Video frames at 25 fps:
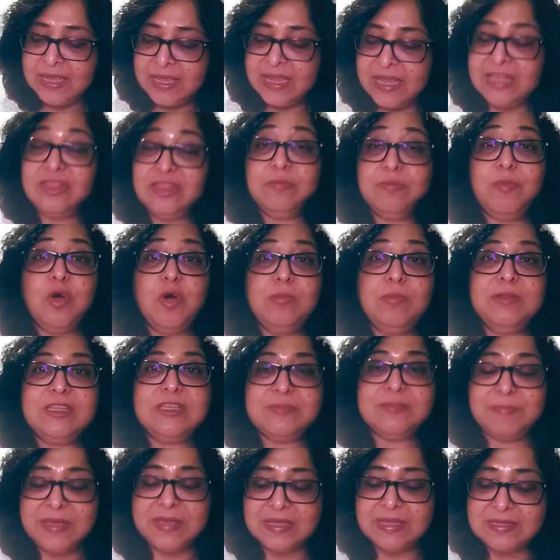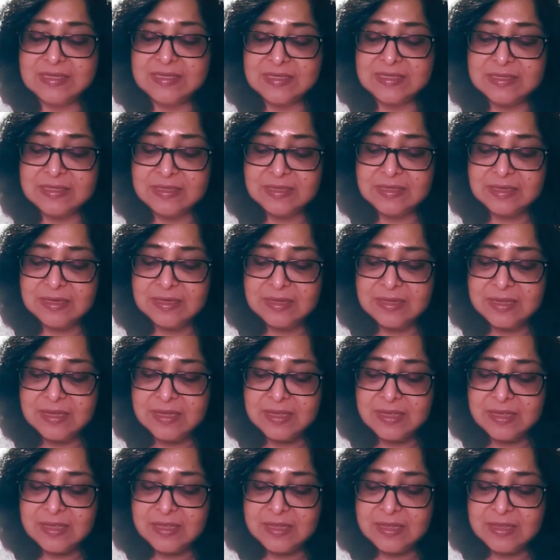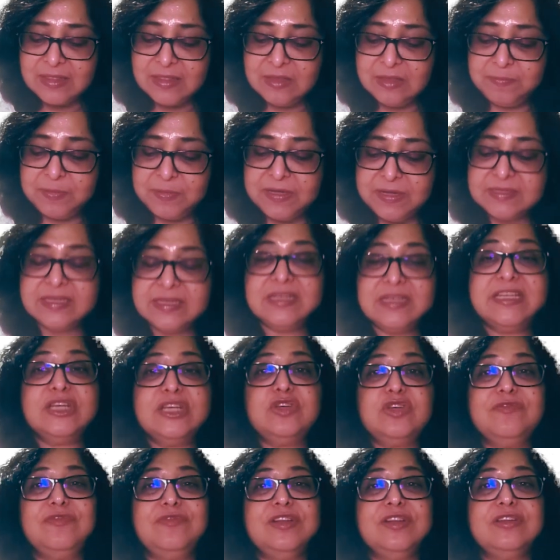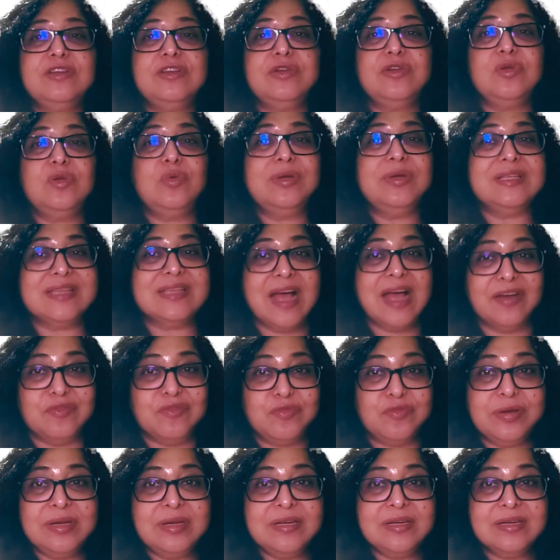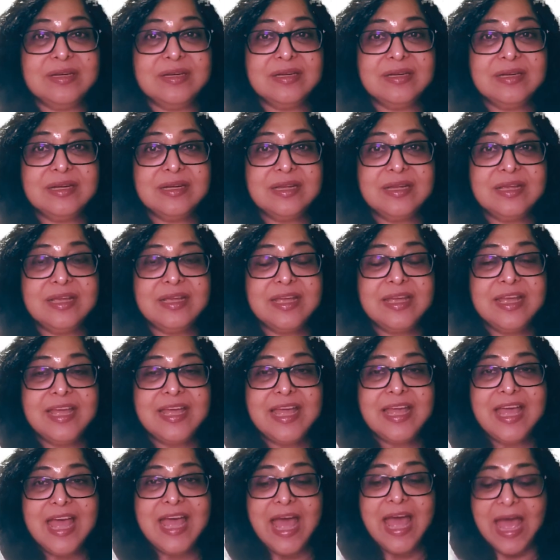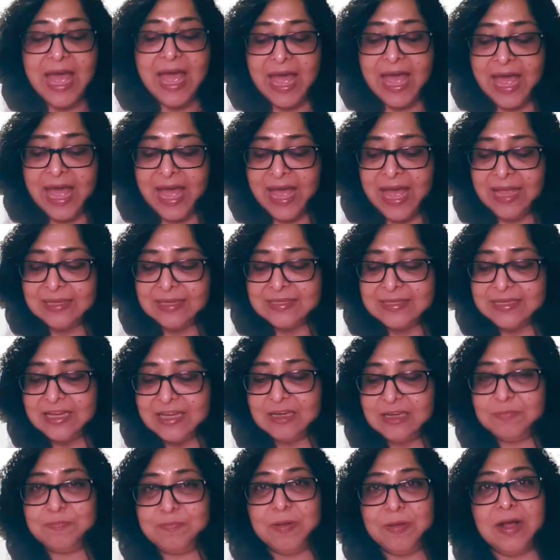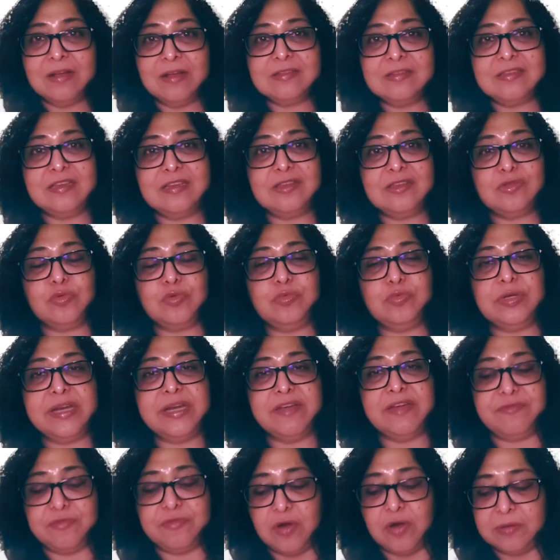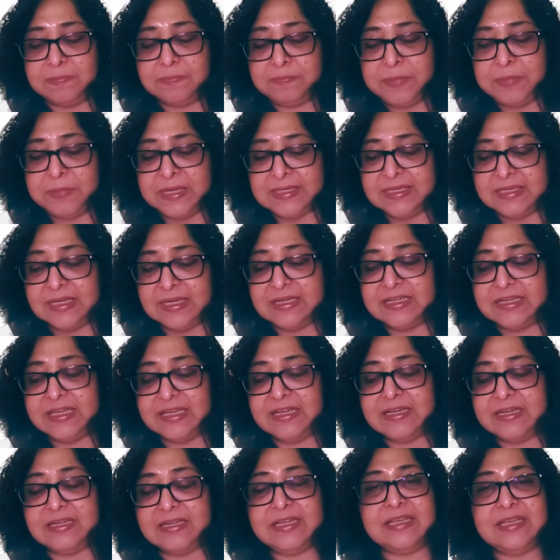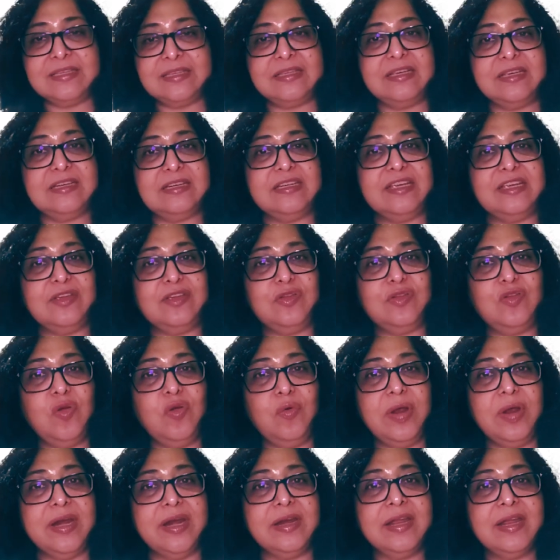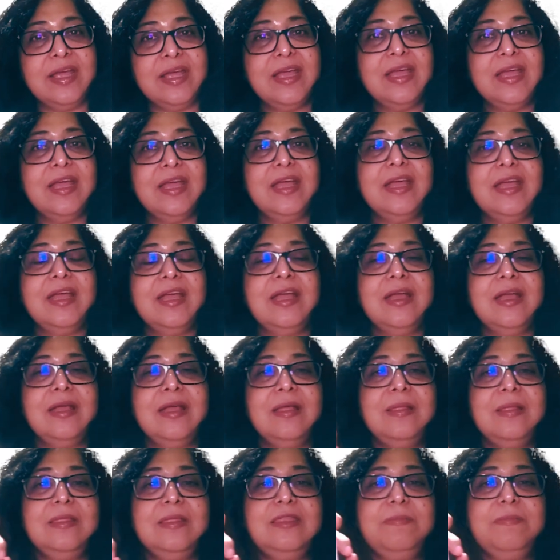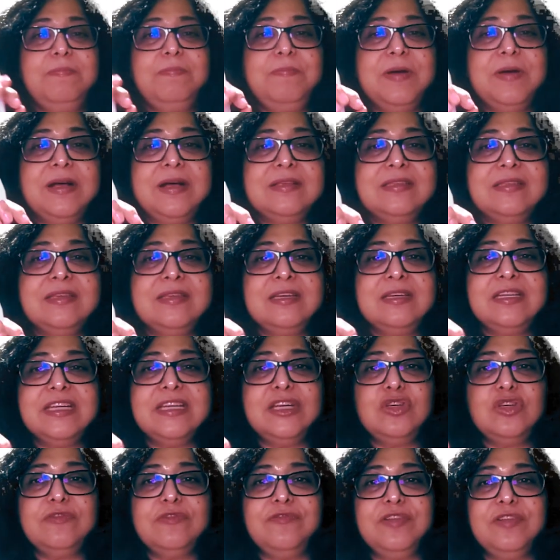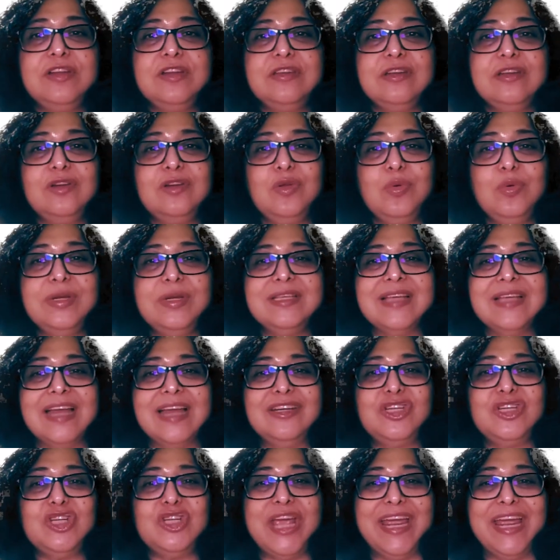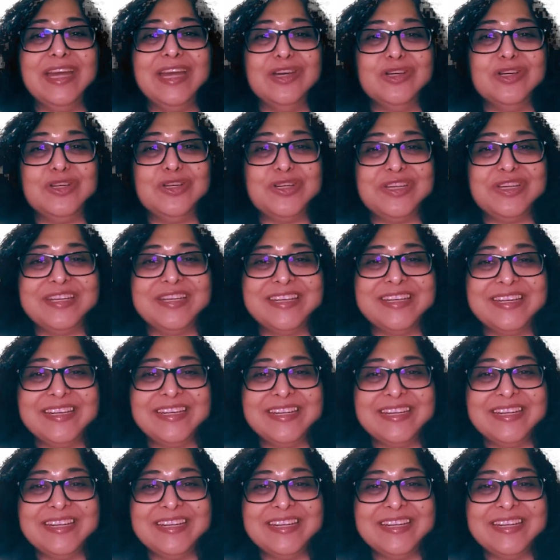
in the Bowman space, the percentage of filtered load is 100. As it passes through the nephron, PCT, DCT, urine, the percentage of filtered load is unchanged.